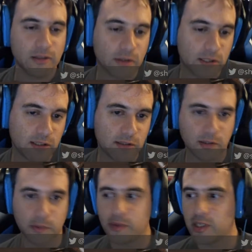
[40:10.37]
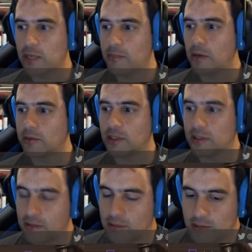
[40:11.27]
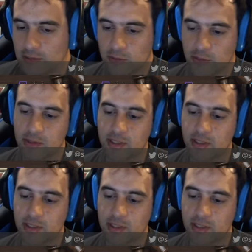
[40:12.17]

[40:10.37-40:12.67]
so this is a good thing about this stream,